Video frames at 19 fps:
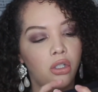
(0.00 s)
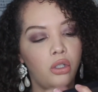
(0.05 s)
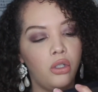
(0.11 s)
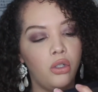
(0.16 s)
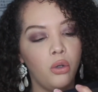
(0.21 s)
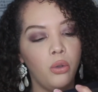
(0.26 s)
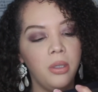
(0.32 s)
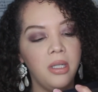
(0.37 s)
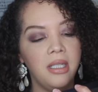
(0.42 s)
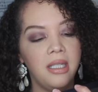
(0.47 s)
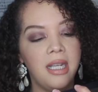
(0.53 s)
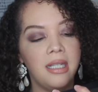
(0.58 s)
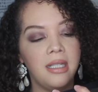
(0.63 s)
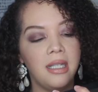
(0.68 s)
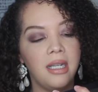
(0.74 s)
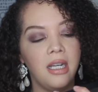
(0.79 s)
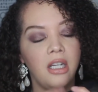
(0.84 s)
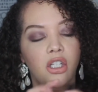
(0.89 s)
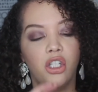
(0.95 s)
Dual
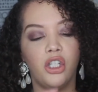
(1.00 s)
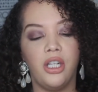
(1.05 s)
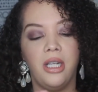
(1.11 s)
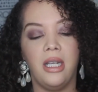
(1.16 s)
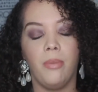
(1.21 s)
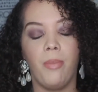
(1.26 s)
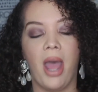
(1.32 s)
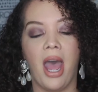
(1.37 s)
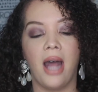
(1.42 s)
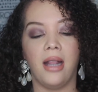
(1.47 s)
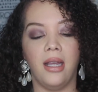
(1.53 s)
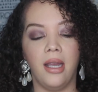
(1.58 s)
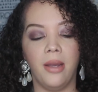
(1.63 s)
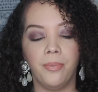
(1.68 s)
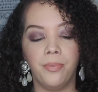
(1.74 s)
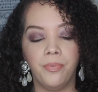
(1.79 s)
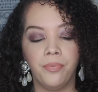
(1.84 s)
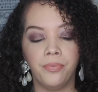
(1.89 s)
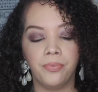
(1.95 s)
Intensity Cheek
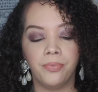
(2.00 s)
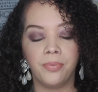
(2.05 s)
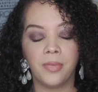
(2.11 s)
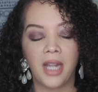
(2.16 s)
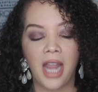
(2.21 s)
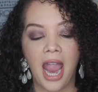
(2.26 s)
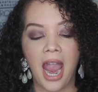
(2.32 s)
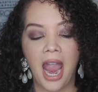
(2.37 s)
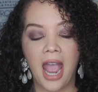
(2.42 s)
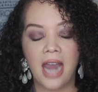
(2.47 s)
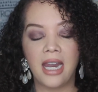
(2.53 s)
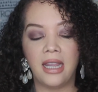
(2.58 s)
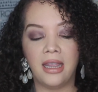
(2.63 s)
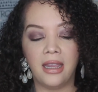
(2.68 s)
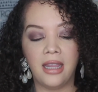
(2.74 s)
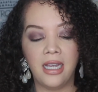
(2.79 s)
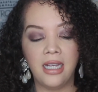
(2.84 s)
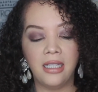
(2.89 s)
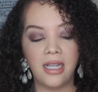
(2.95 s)
Palette.
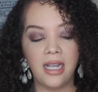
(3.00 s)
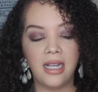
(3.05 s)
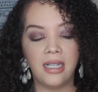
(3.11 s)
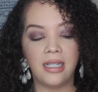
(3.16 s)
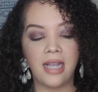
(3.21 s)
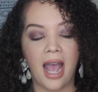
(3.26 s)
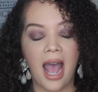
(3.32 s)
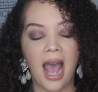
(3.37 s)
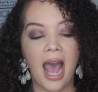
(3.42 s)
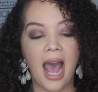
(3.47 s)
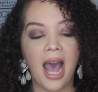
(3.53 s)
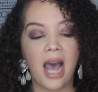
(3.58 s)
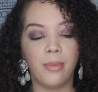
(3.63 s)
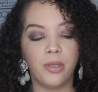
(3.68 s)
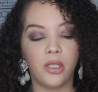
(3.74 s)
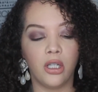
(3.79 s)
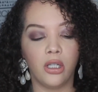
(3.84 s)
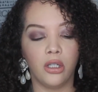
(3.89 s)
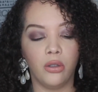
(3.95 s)
And this is
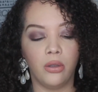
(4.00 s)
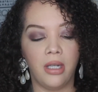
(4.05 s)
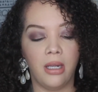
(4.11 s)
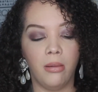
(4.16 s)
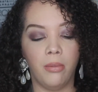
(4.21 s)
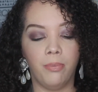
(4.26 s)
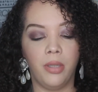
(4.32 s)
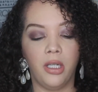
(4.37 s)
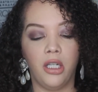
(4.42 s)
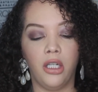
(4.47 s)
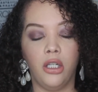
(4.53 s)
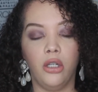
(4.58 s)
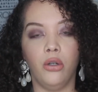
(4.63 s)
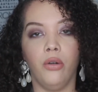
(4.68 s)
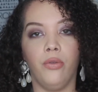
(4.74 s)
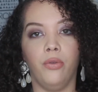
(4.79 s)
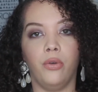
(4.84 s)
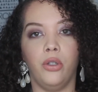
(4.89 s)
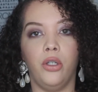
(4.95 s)
absolutely
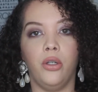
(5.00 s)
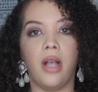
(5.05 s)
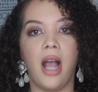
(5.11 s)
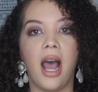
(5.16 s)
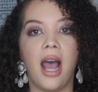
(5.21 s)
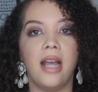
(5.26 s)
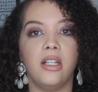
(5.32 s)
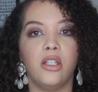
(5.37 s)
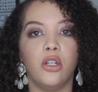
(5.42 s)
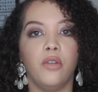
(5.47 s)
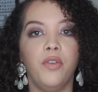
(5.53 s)
beautiful, you guys.